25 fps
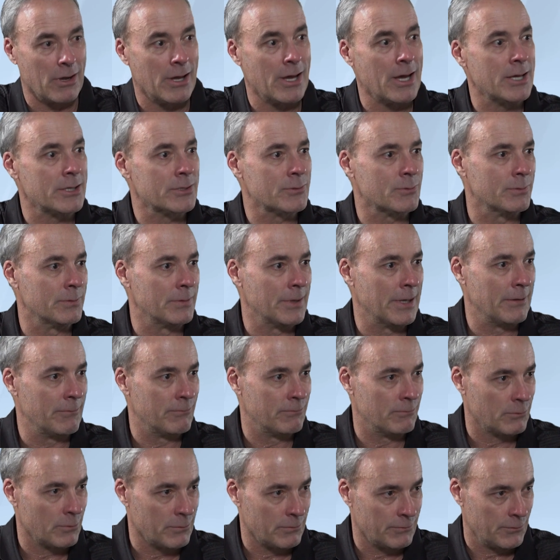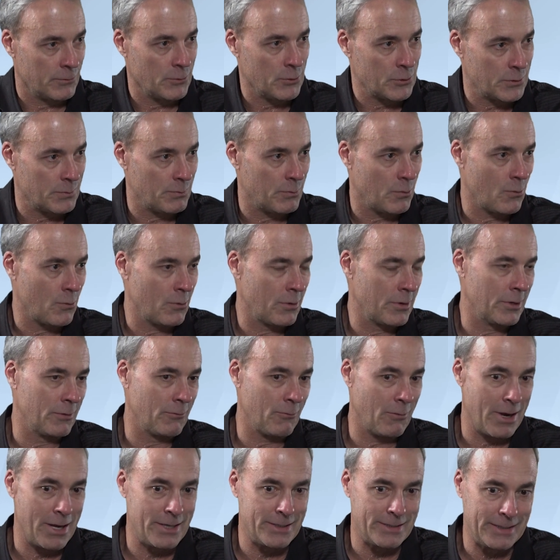us when they were first born
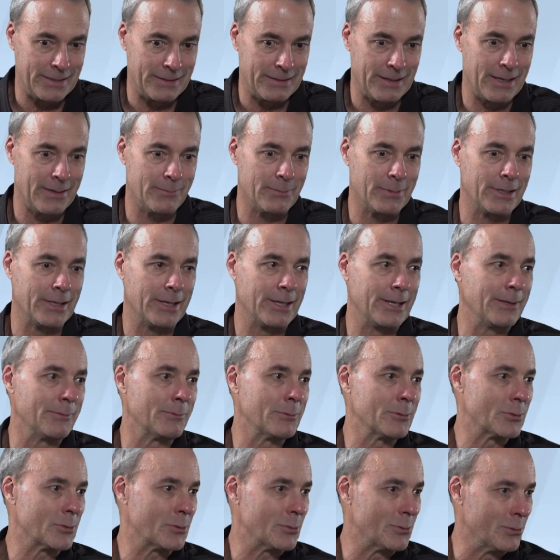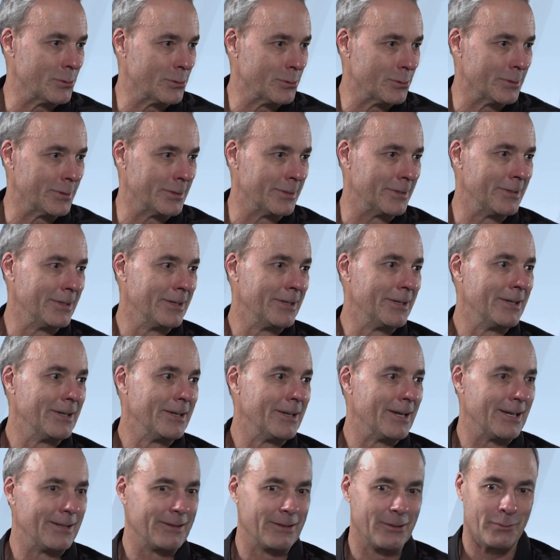and raising them and getting to school. And
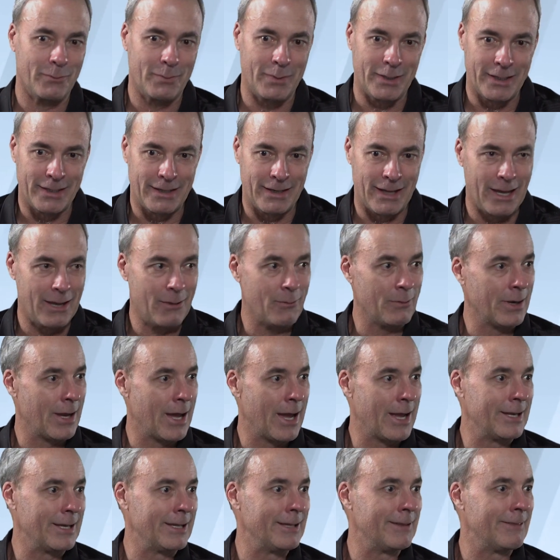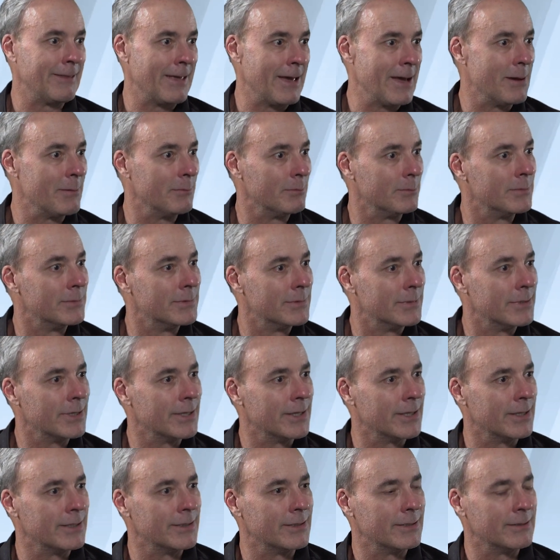there'll be a day when I need them.
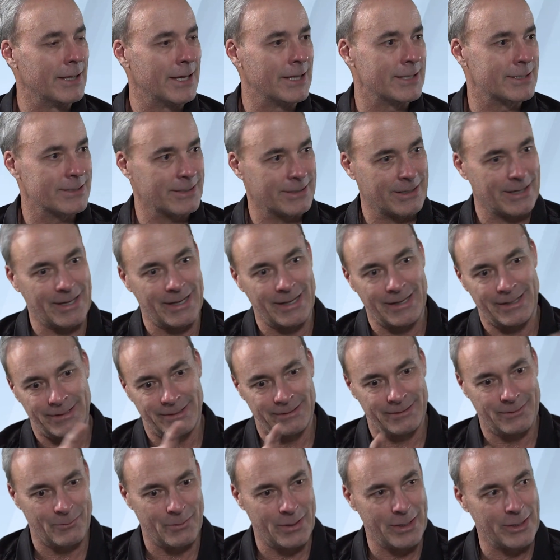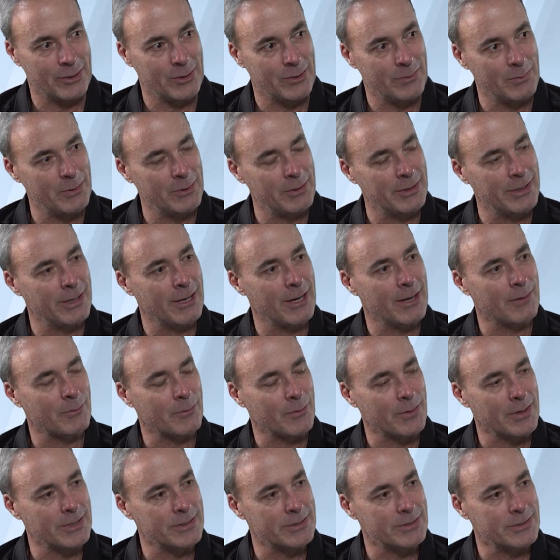And that's kind of the way a community
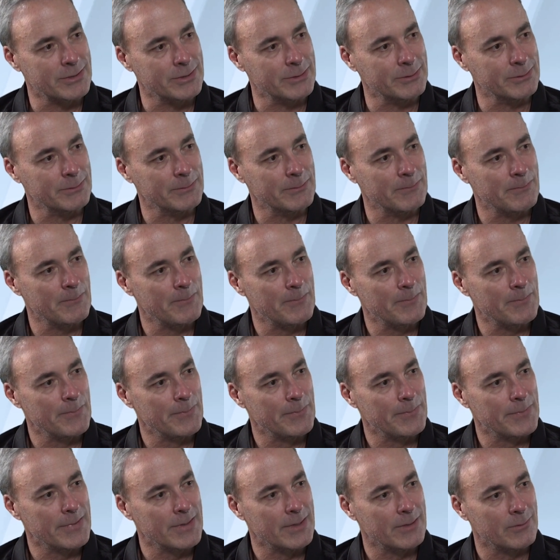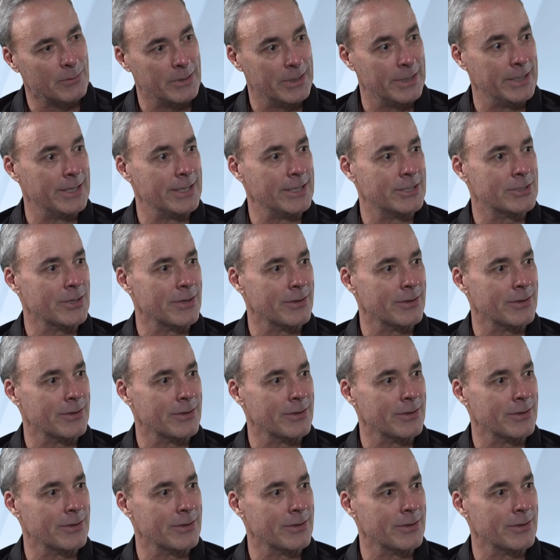operates too. We need each